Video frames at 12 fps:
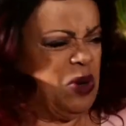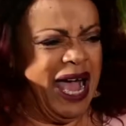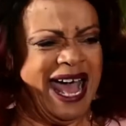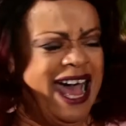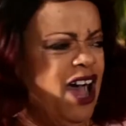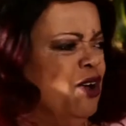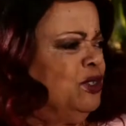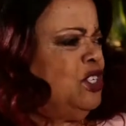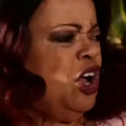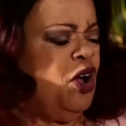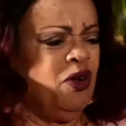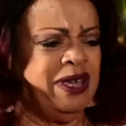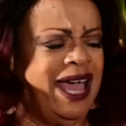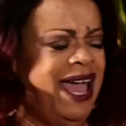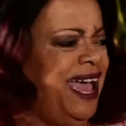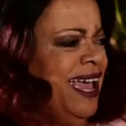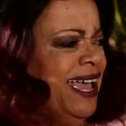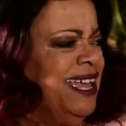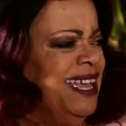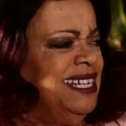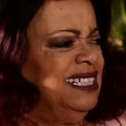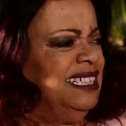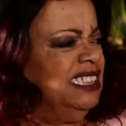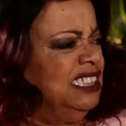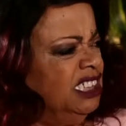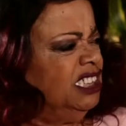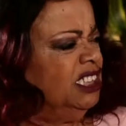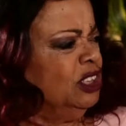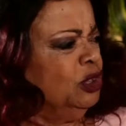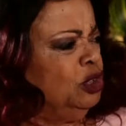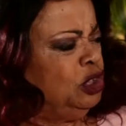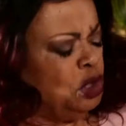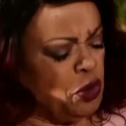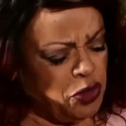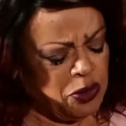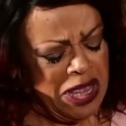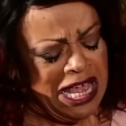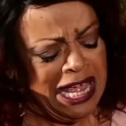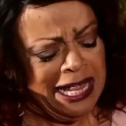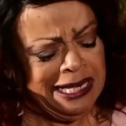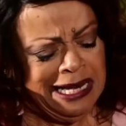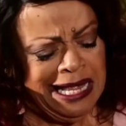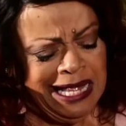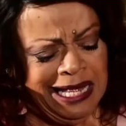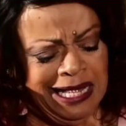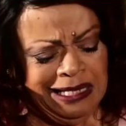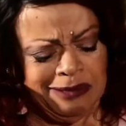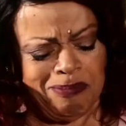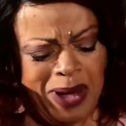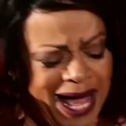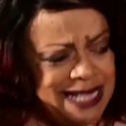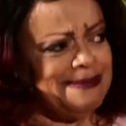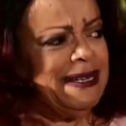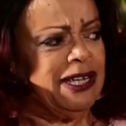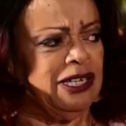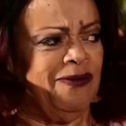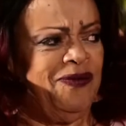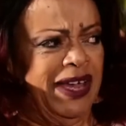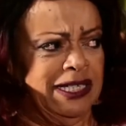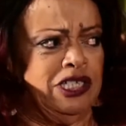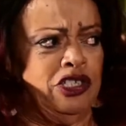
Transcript: ooh, ouch. Okay. Mm ooh, too thin, mm. possibly could affected